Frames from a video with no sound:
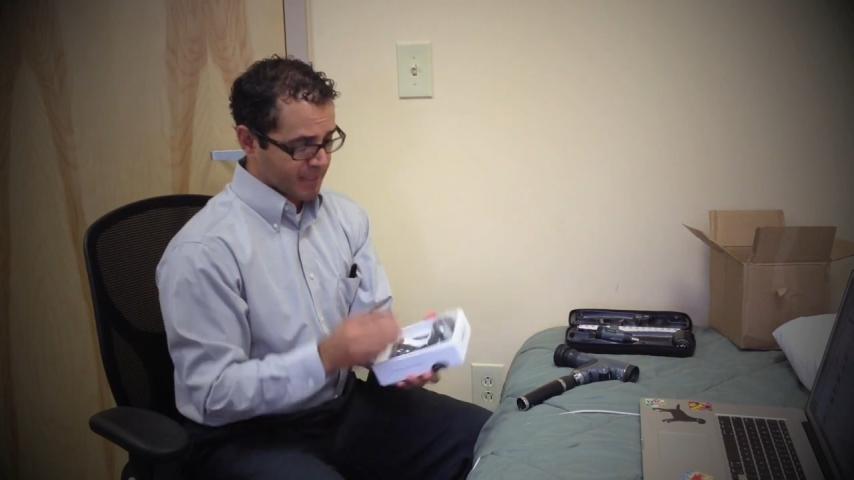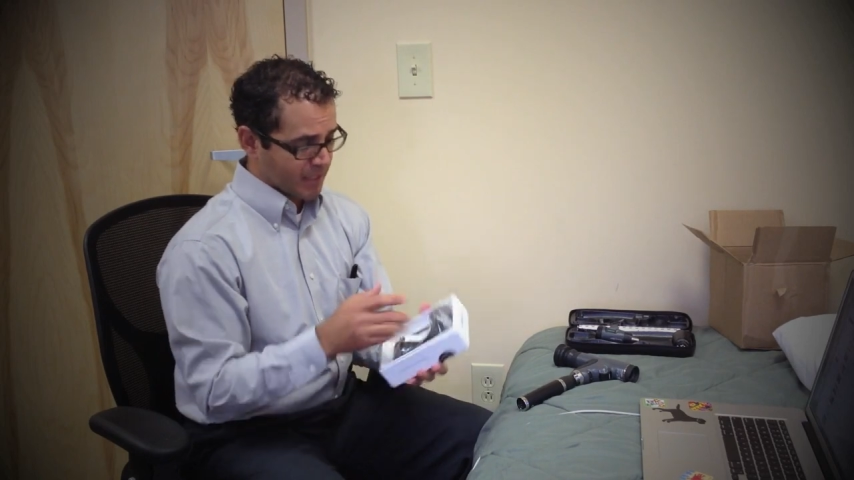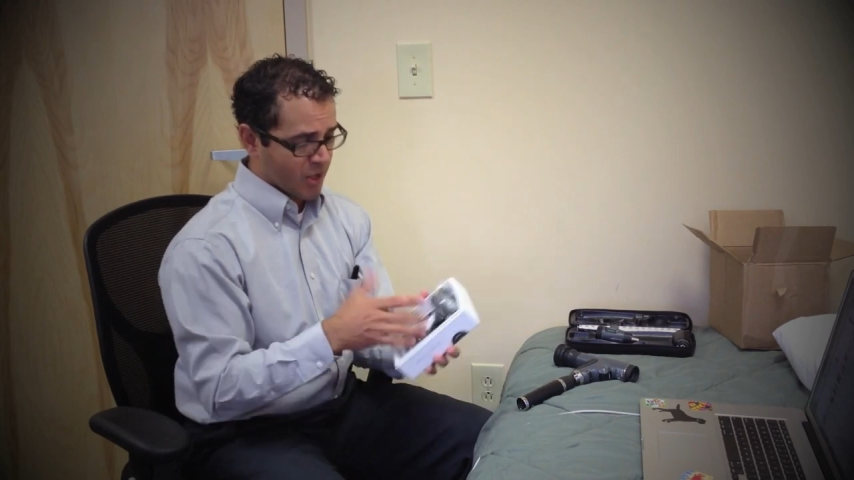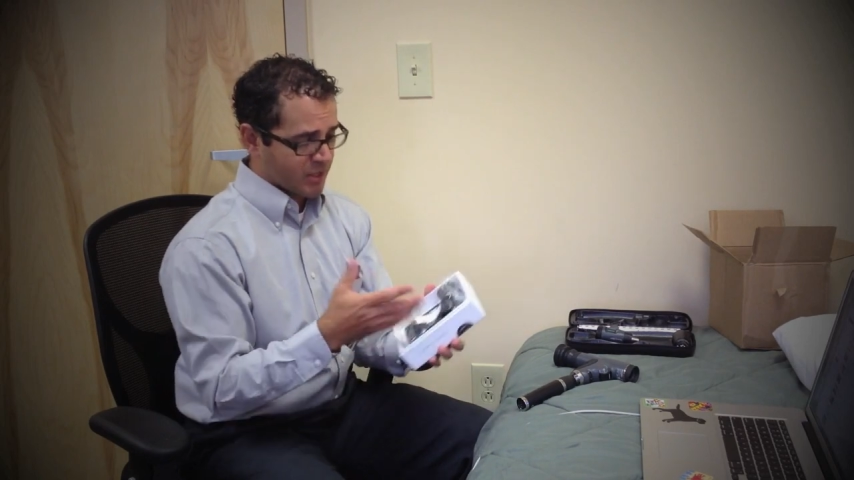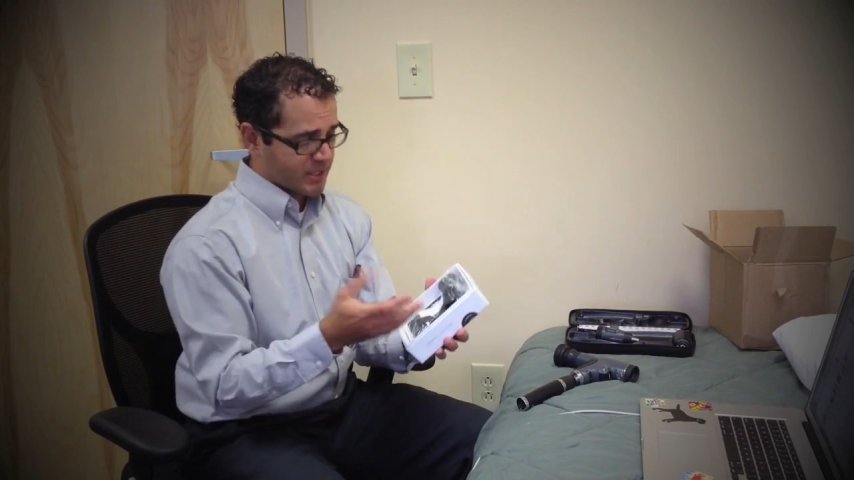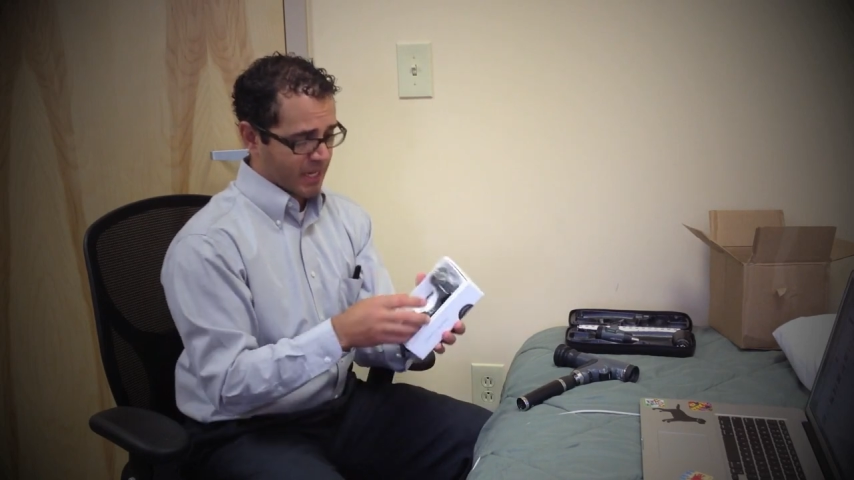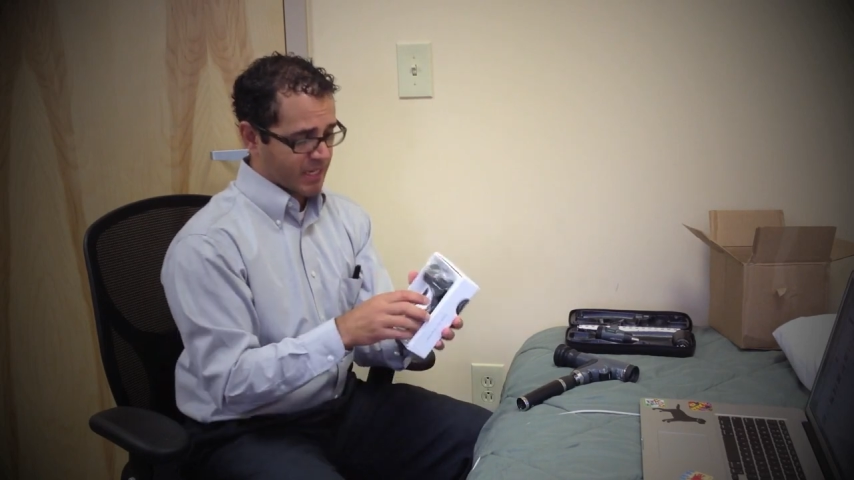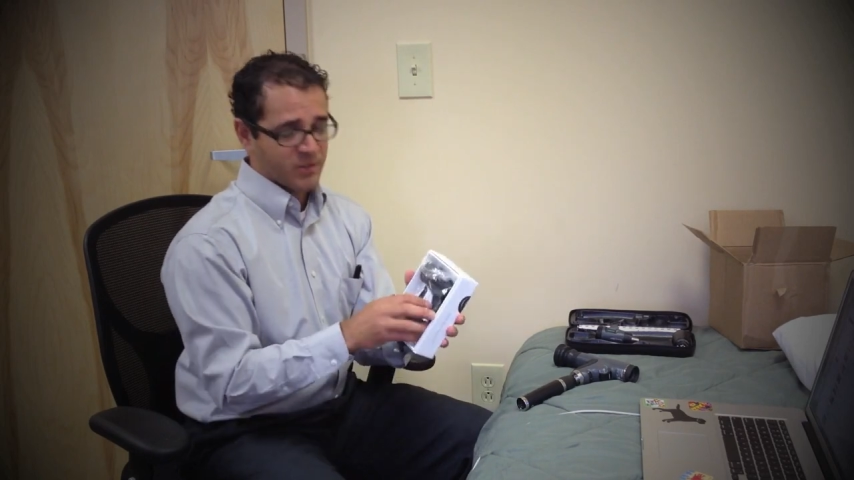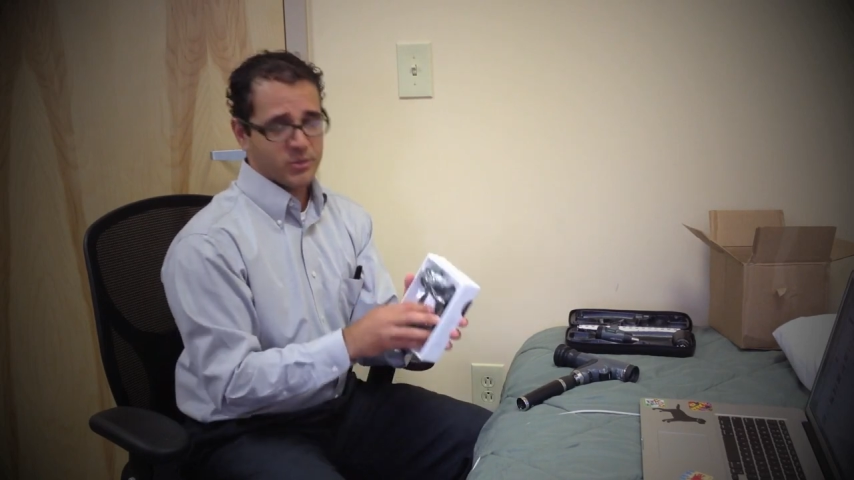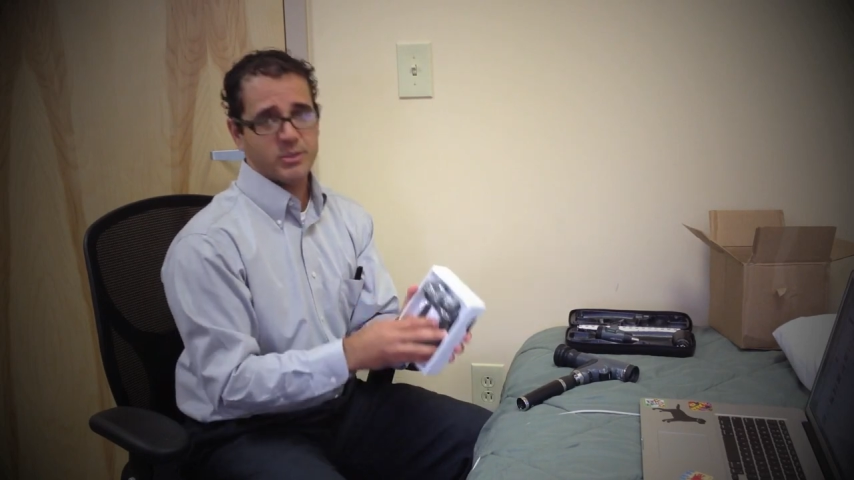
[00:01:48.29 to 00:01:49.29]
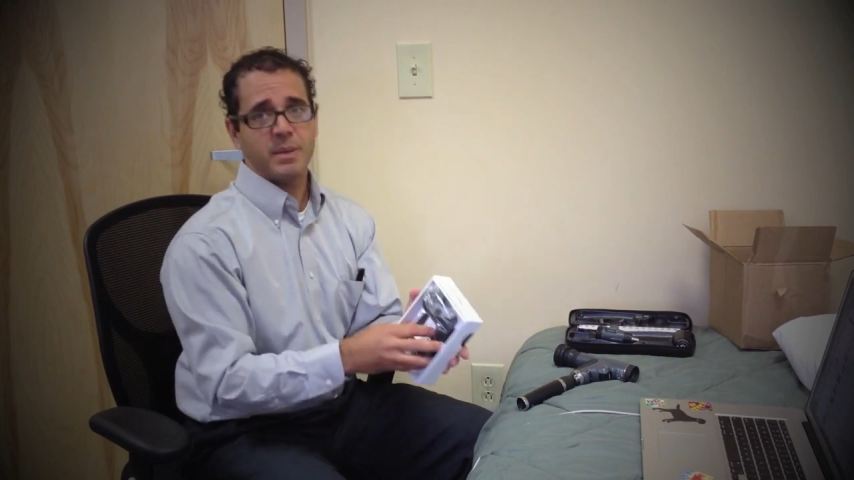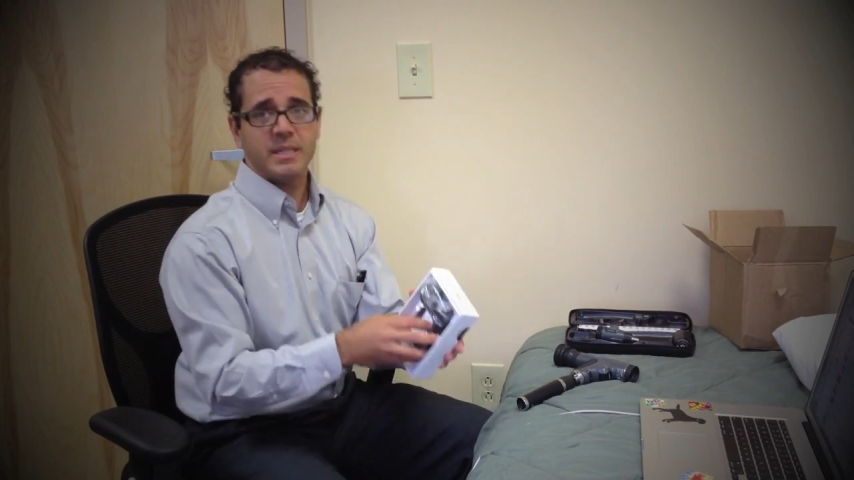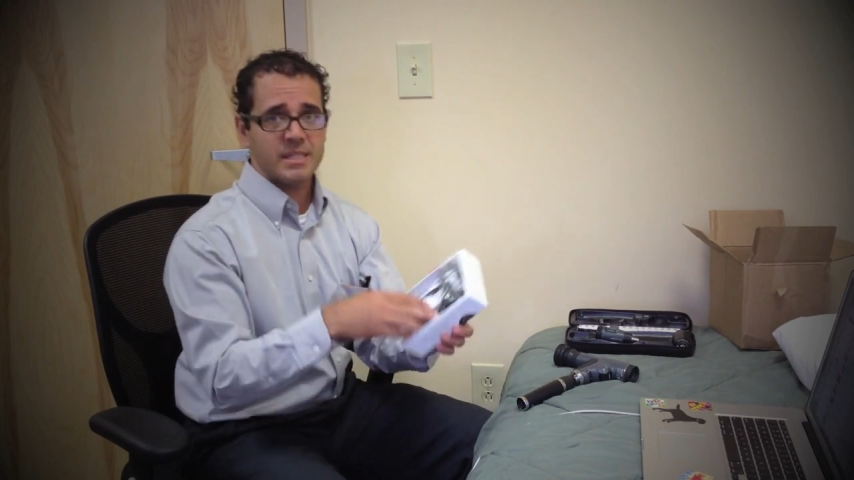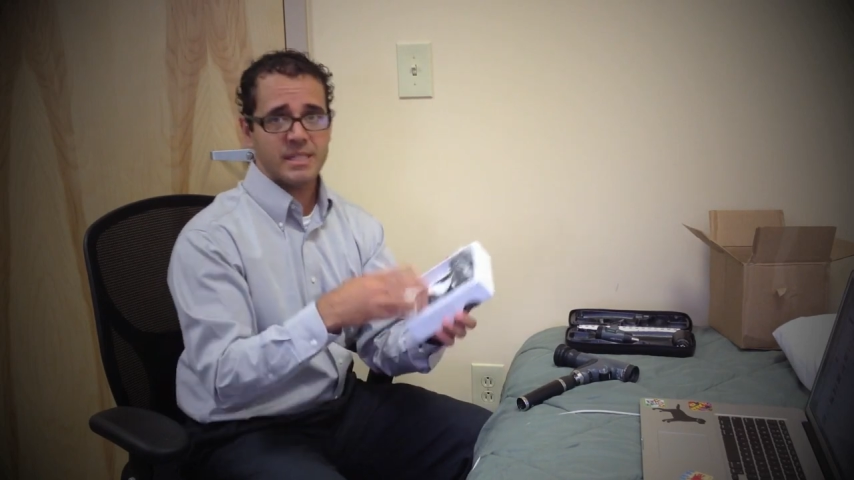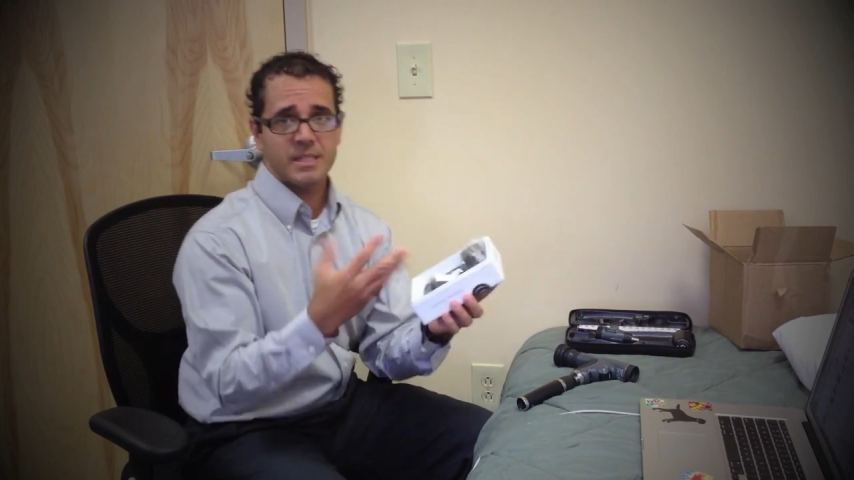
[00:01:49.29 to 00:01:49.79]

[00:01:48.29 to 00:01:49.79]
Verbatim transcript: non-technical. It's basically